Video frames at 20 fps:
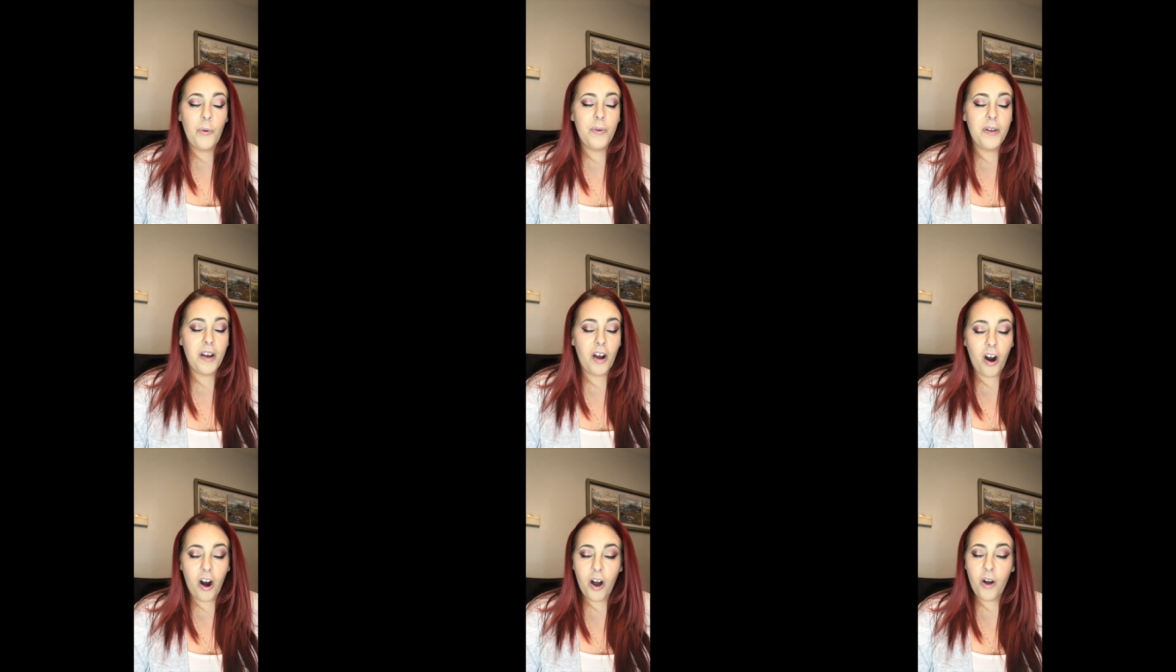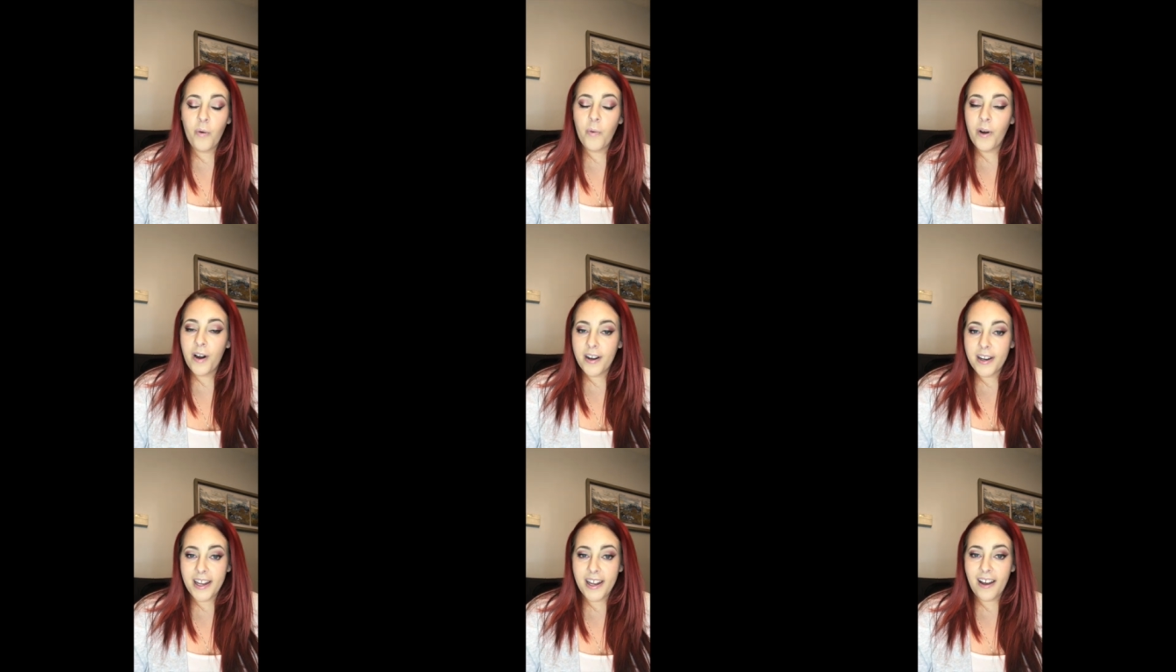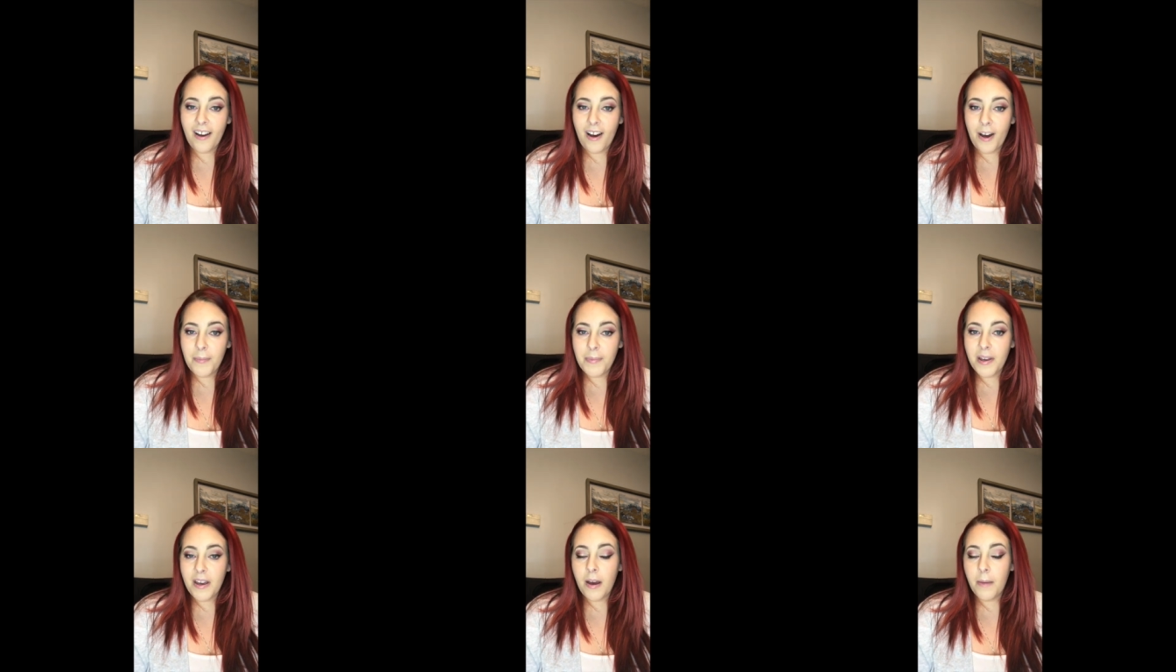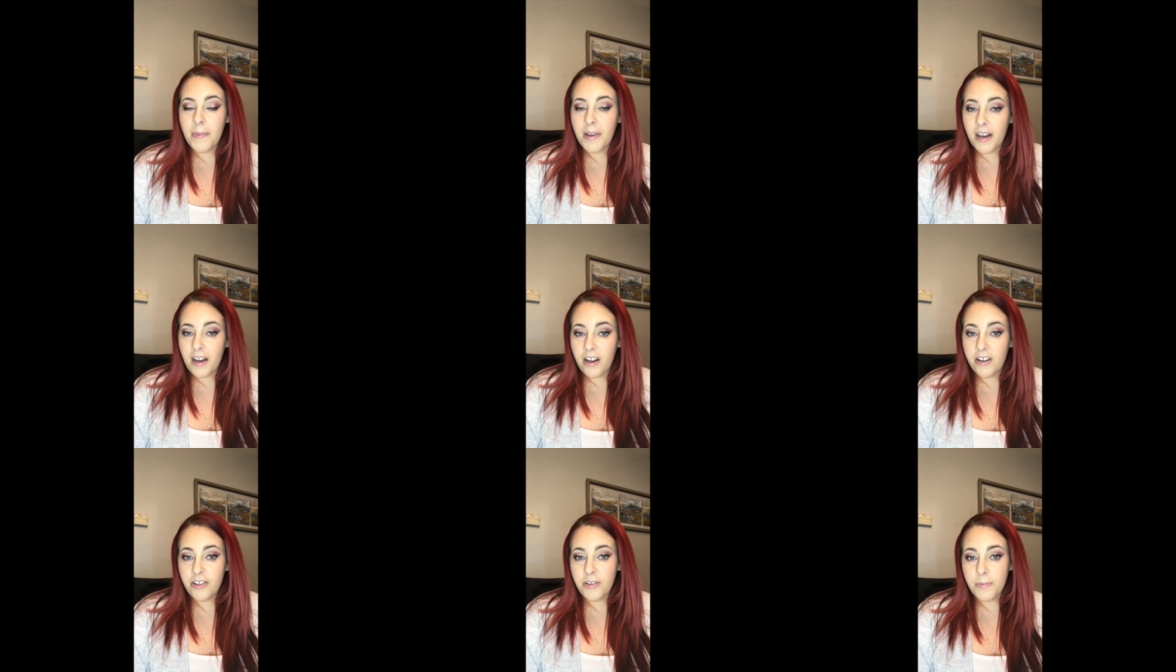We are working on becoming
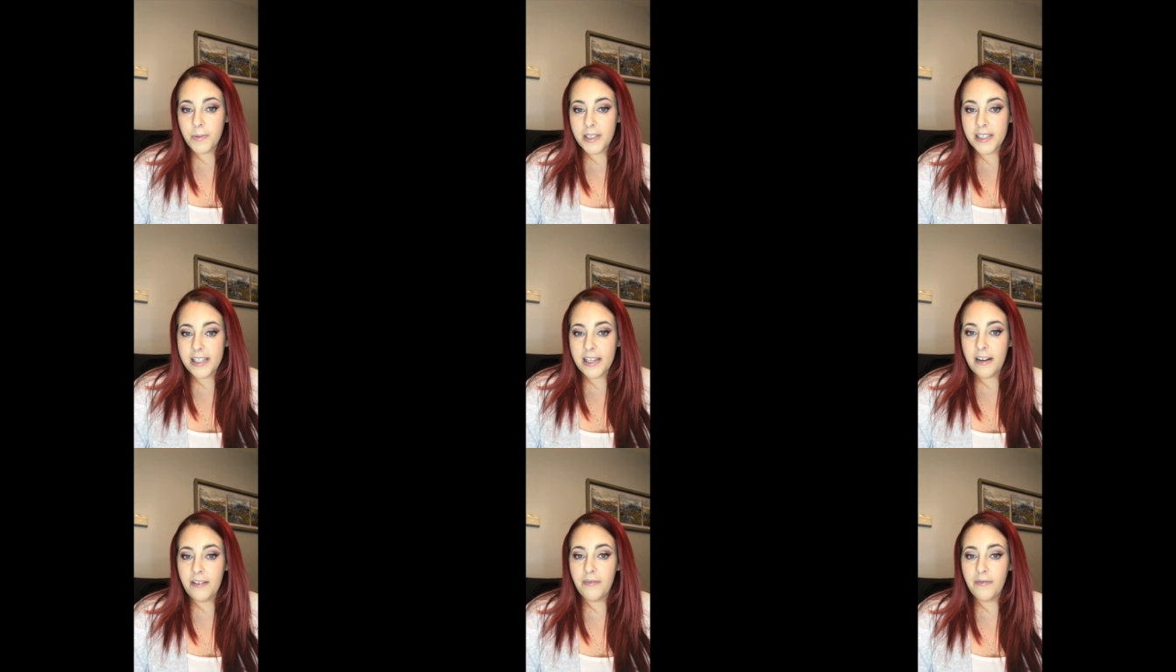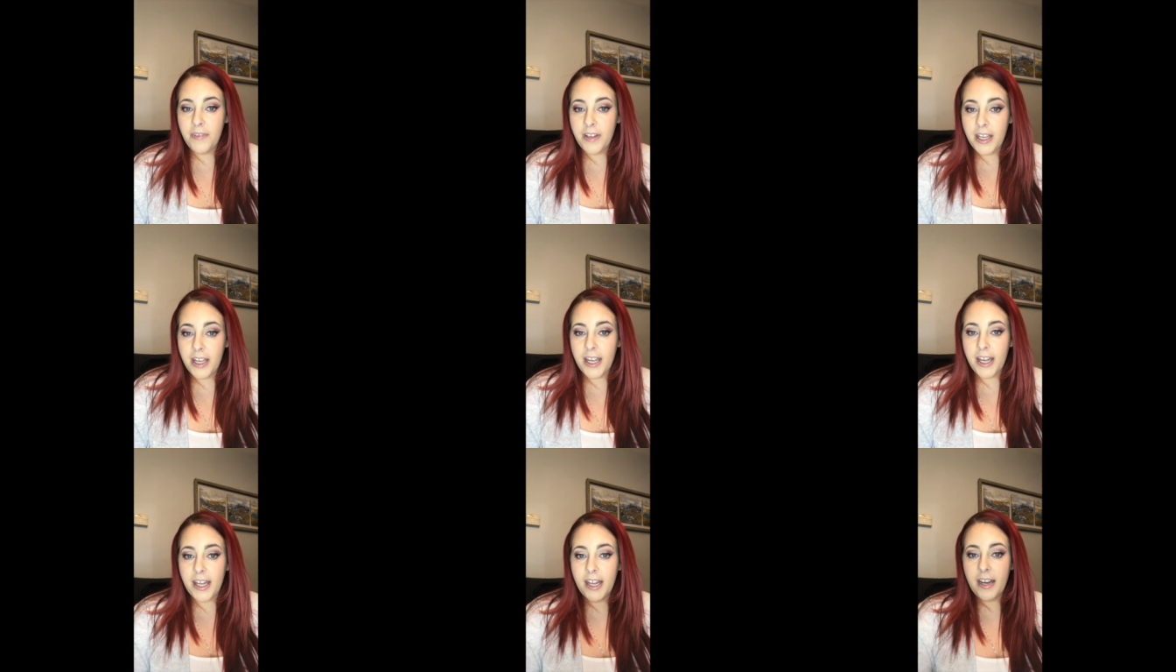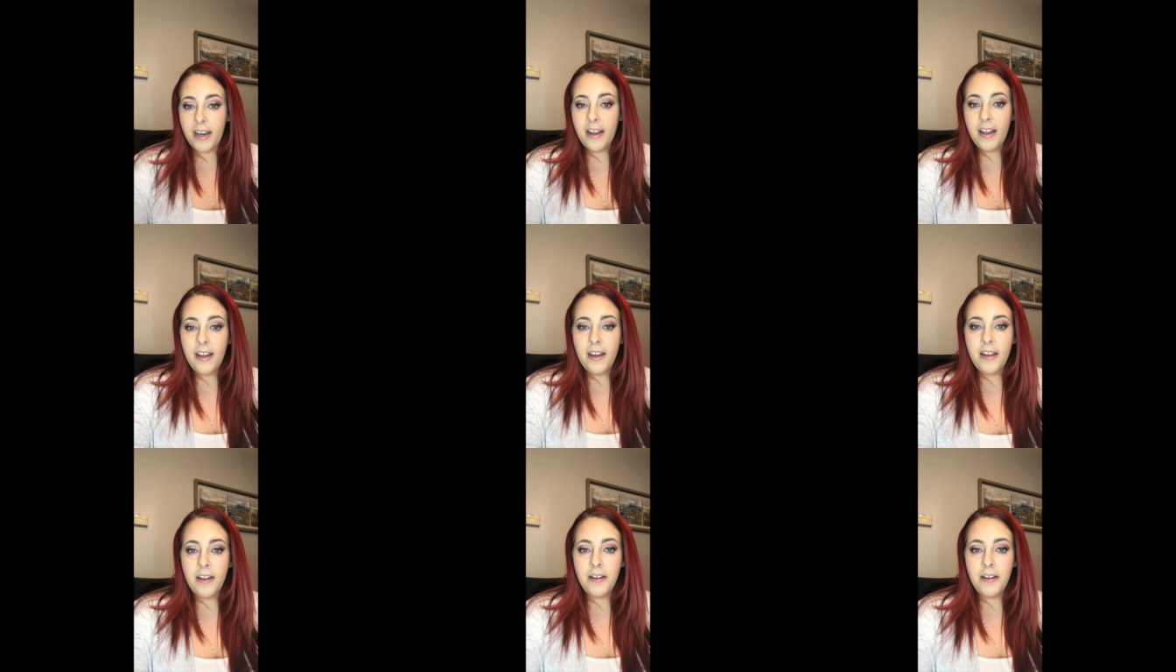100% vegan,